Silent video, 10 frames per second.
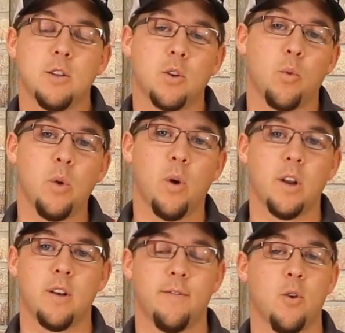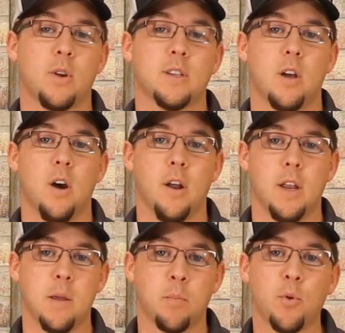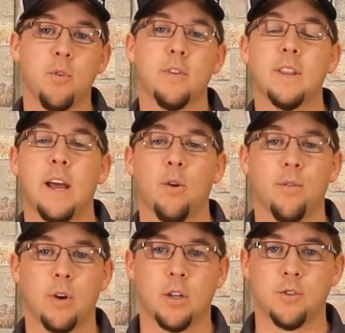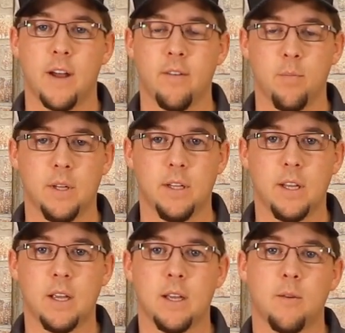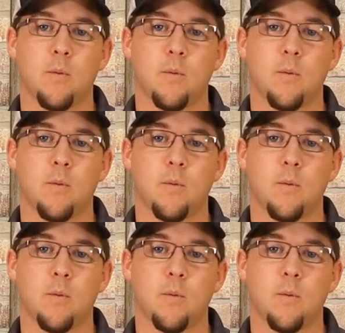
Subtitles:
So we wanted to focus on improving that overall drivability.